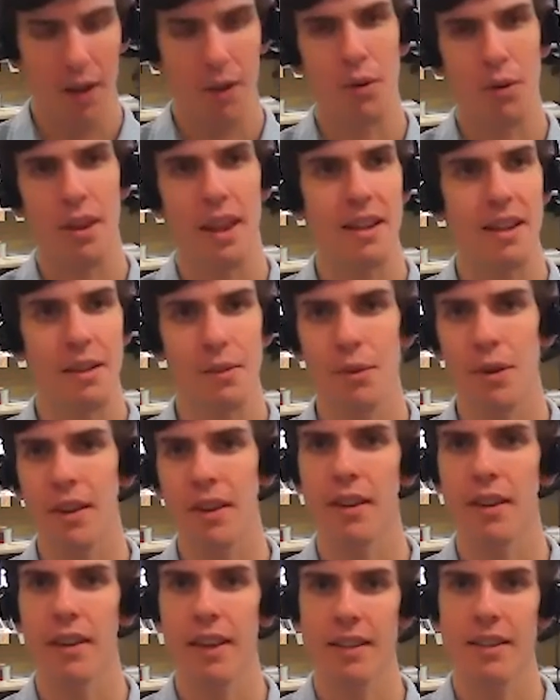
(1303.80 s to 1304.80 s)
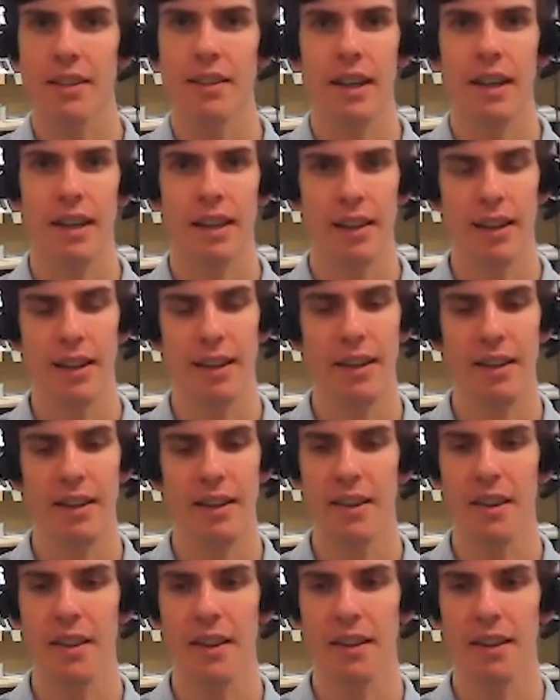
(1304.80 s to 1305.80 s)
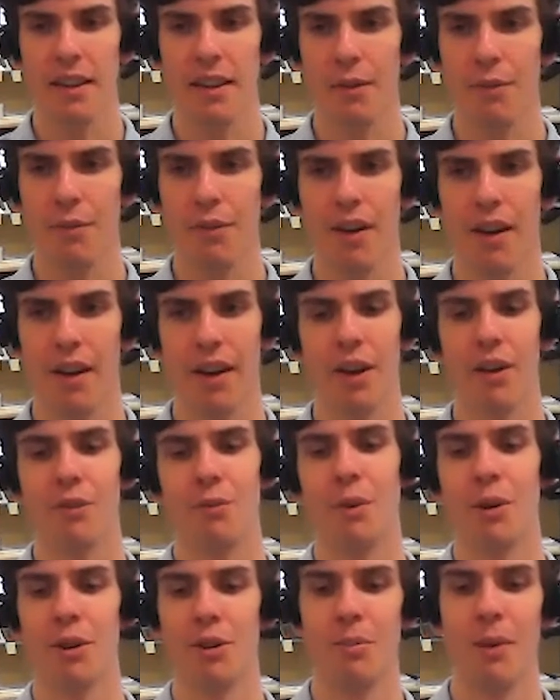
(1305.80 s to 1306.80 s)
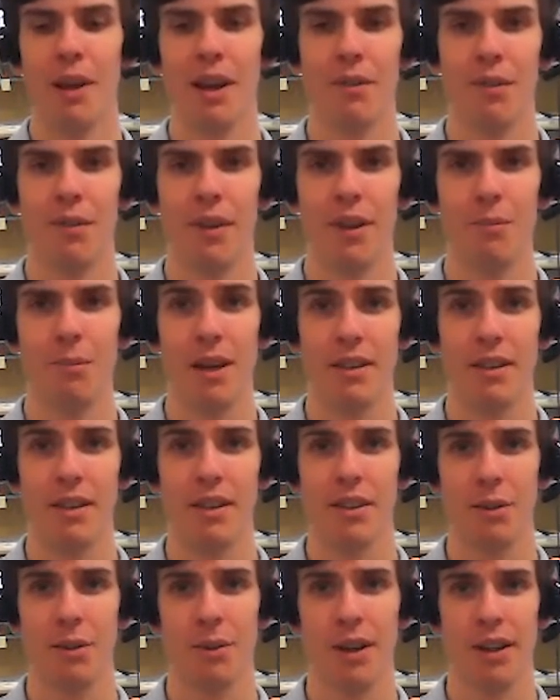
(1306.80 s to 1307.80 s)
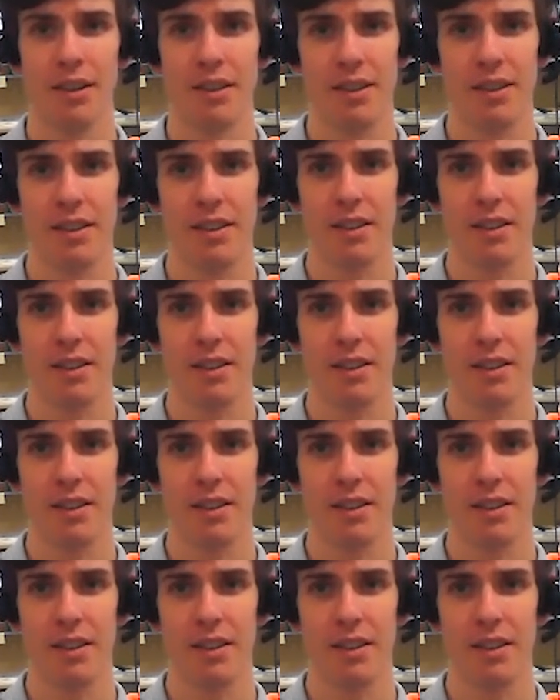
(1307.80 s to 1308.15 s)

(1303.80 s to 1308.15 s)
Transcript: Well, that's exactly it. That's the thing that I'm finding of most benefit in my teaching practice